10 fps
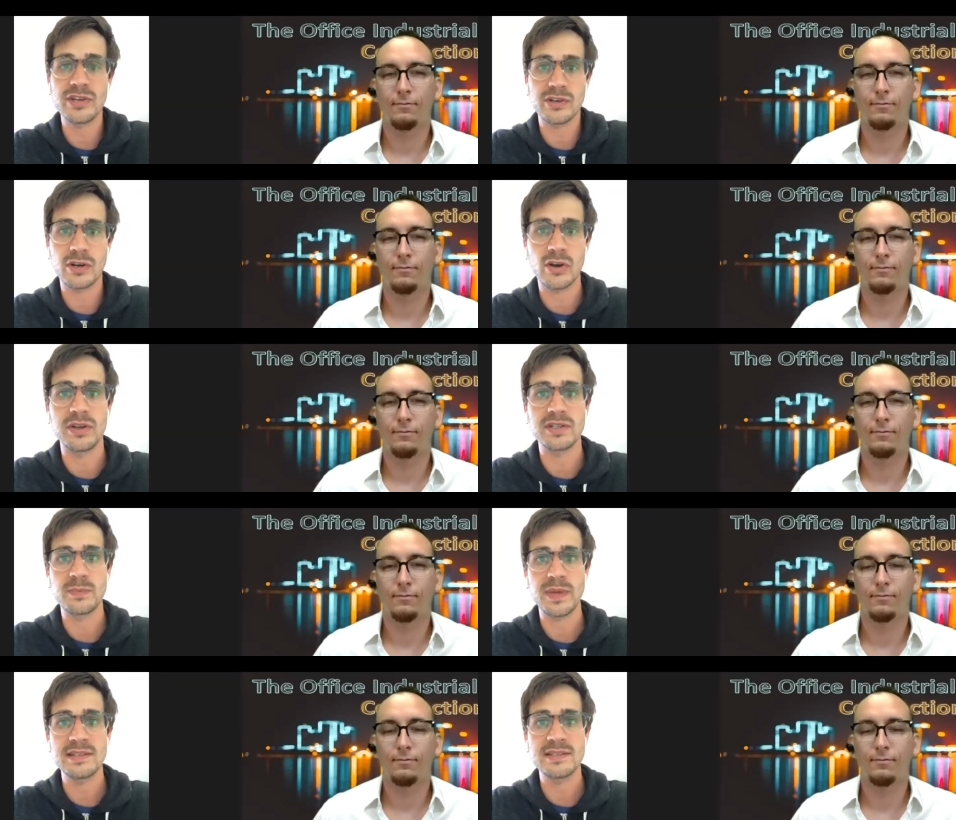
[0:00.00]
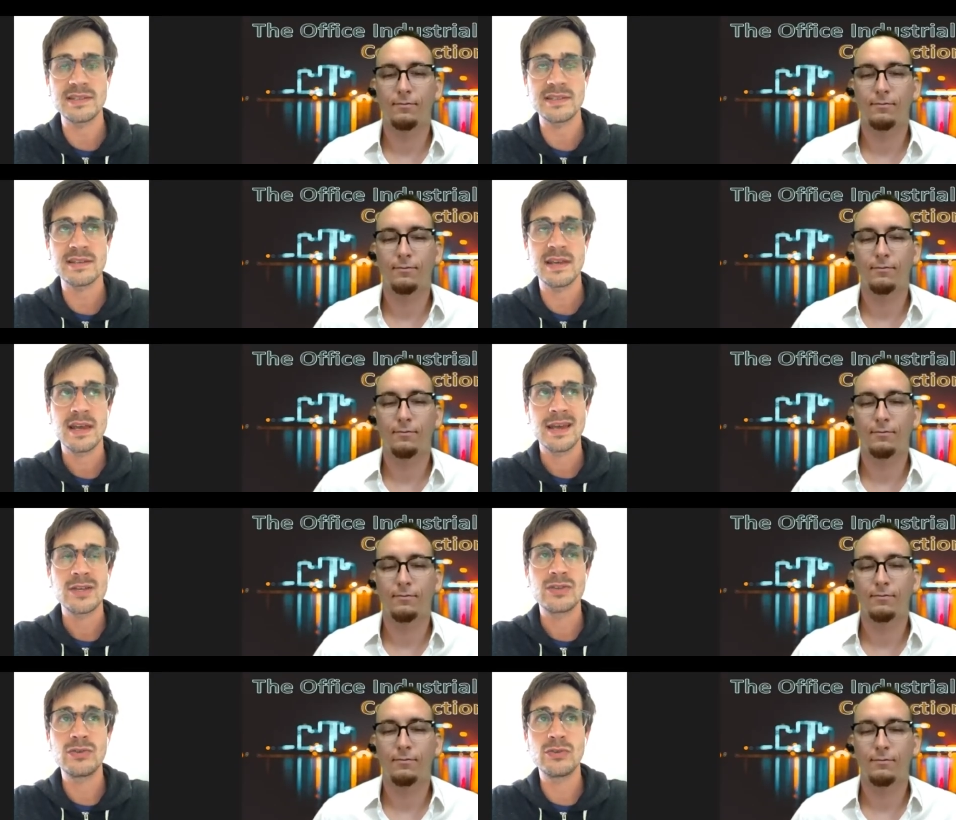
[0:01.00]
Speaker 1: your current spaces
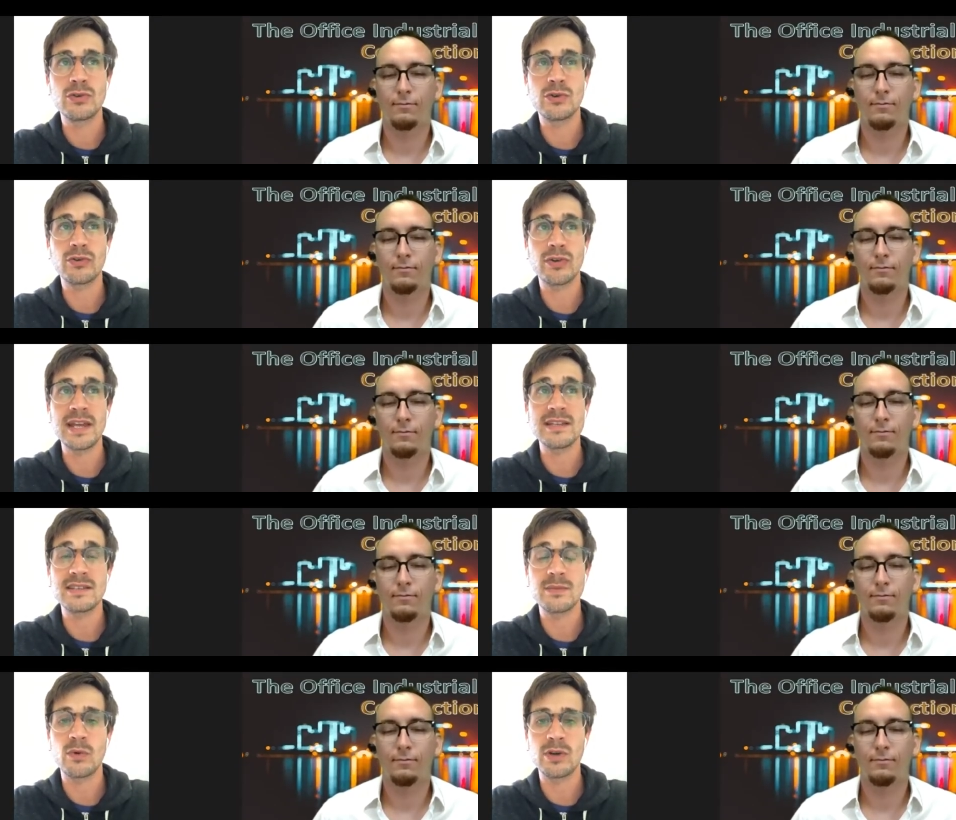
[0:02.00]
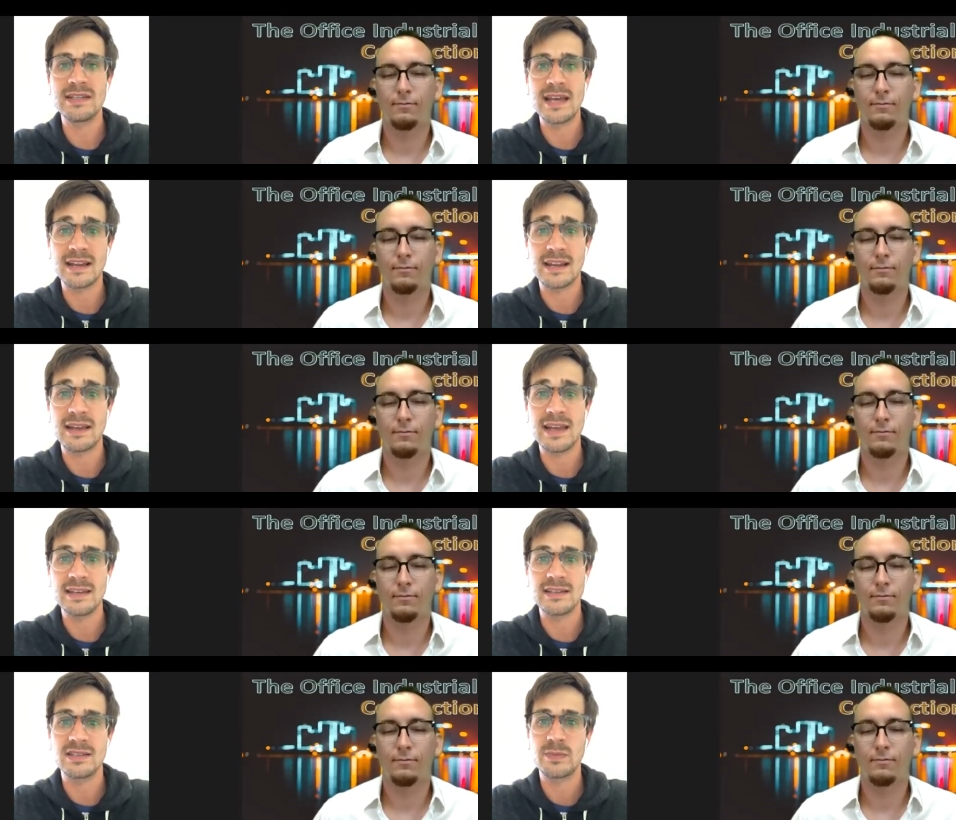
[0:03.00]
to create some more
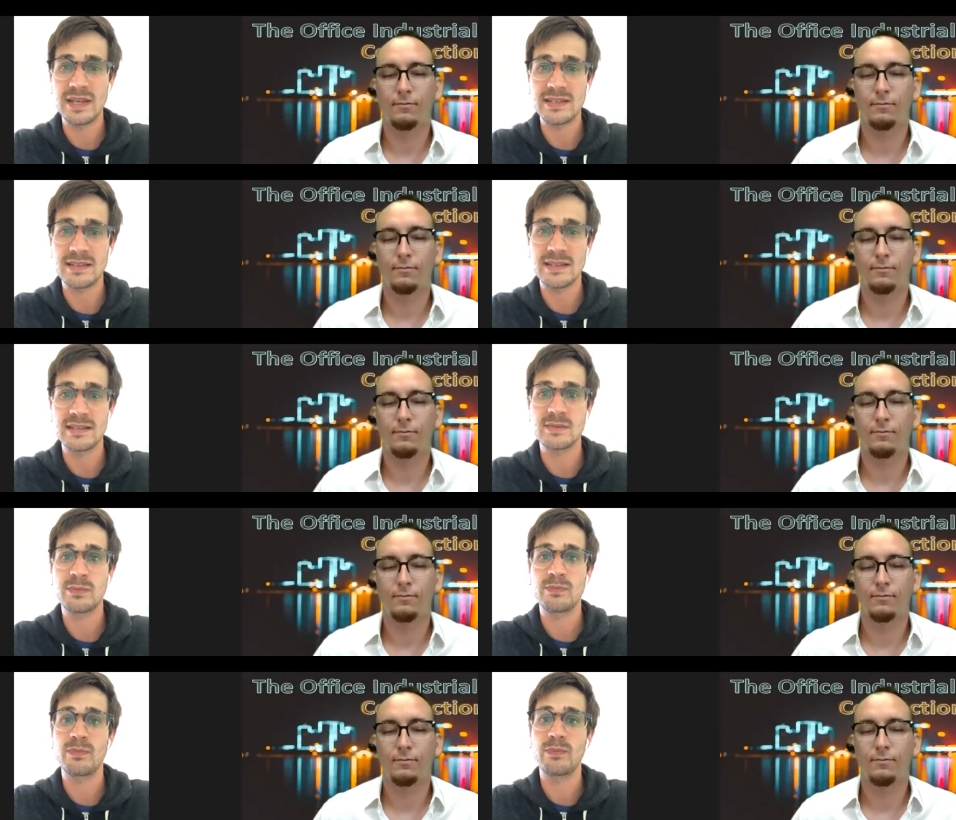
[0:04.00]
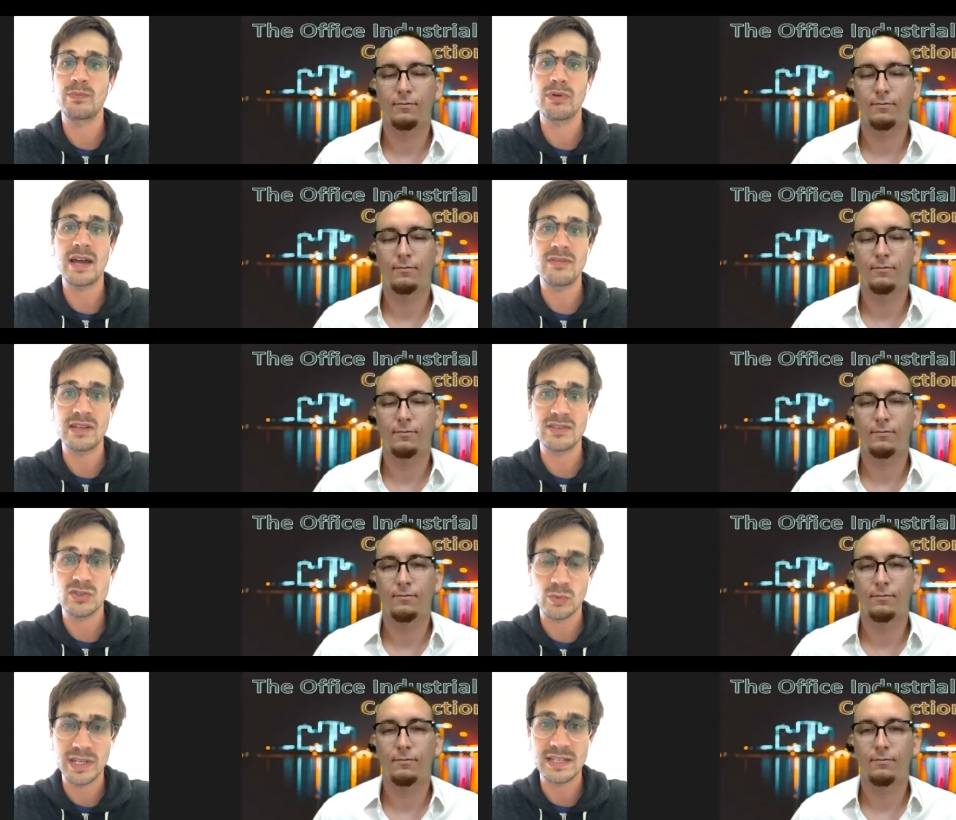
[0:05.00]
dedicated spaces private
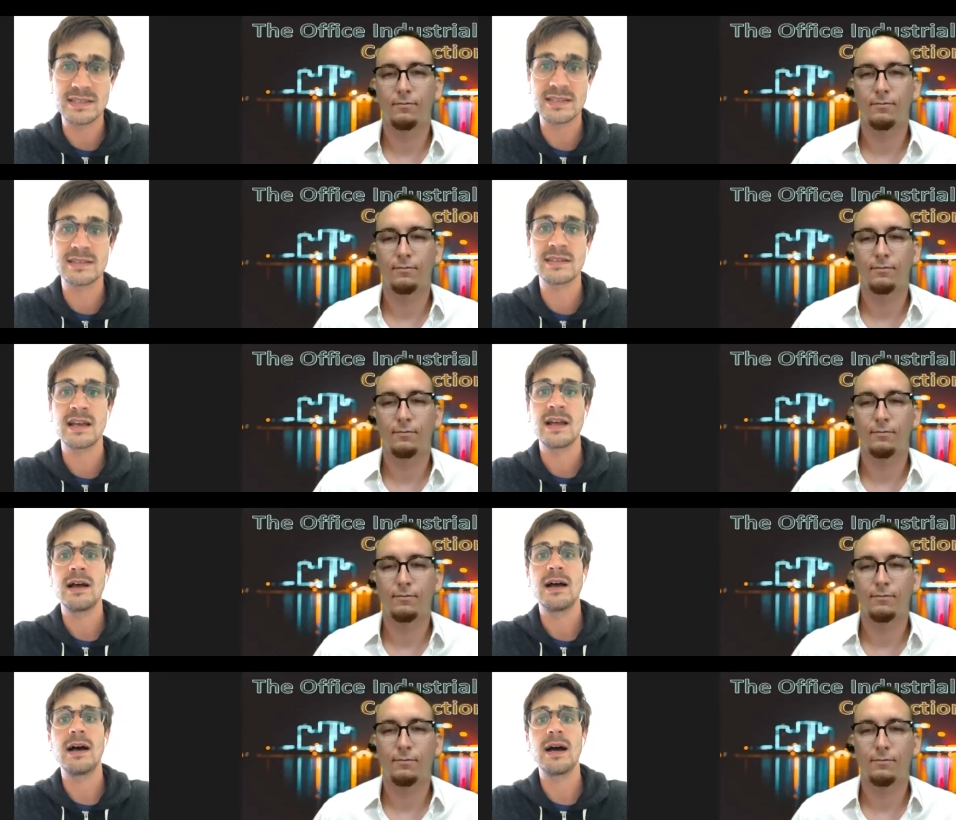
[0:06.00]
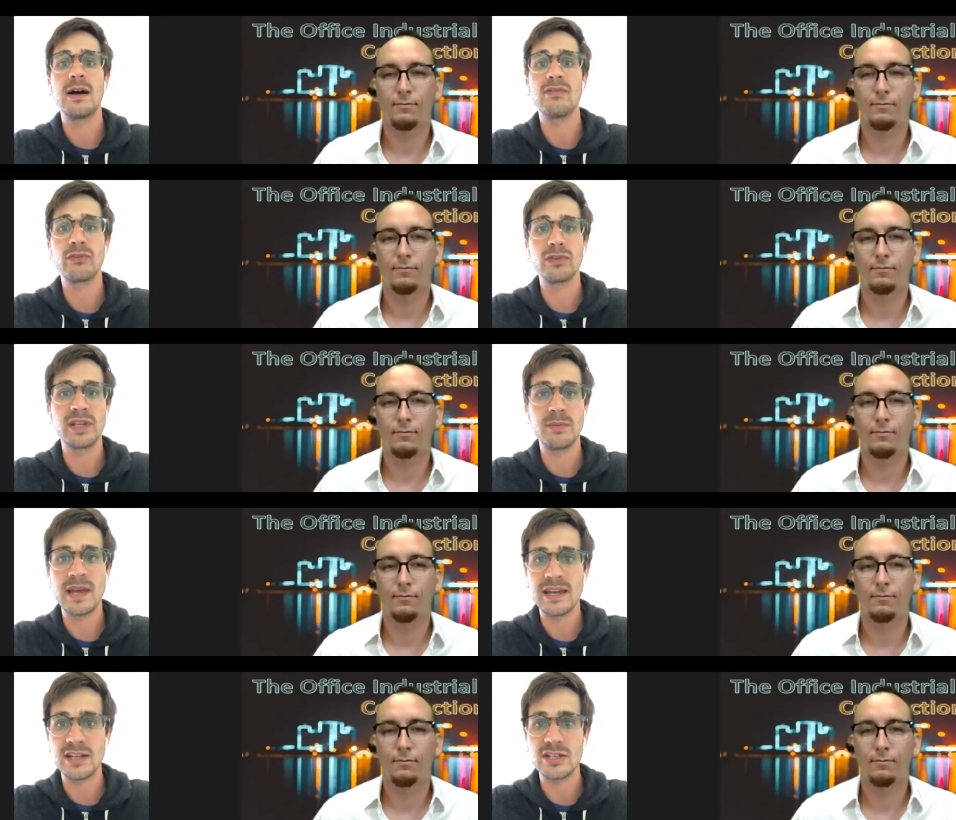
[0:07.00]
suites uh, fully
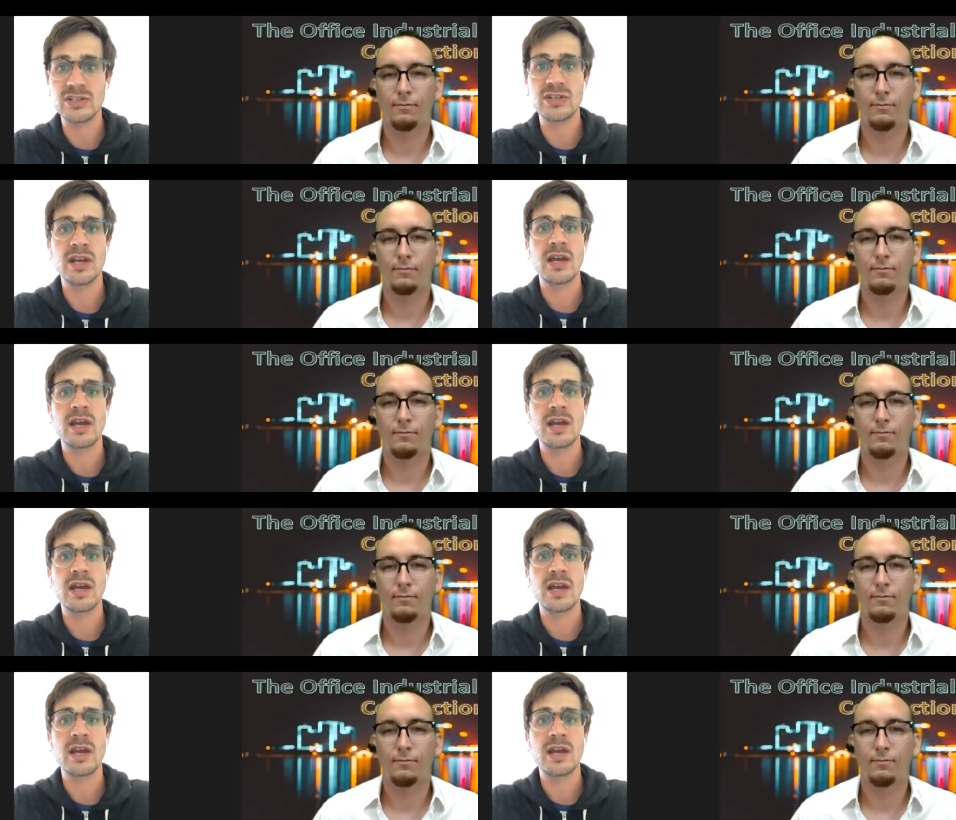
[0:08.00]
managed